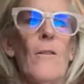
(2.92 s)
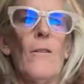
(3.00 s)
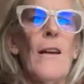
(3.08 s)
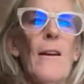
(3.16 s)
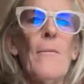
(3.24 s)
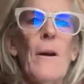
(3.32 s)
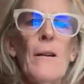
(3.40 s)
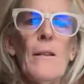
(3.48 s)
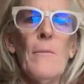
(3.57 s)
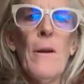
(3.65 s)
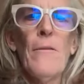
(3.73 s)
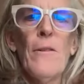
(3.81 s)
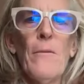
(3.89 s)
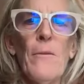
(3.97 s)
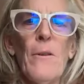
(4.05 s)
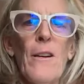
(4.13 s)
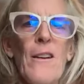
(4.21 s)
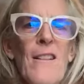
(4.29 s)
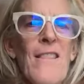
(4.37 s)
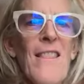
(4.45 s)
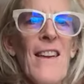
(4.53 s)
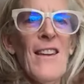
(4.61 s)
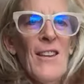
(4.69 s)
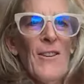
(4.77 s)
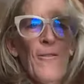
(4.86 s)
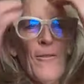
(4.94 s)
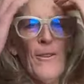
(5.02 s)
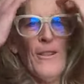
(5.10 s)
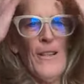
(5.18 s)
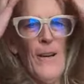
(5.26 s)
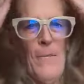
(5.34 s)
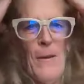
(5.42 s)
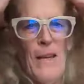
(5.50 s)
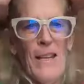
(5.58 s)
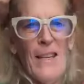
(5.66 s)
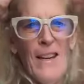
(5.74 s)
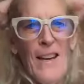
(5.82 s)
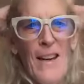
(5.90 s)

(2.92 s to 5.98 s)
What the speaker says: Okay, welcome everyone. Thank you for coming.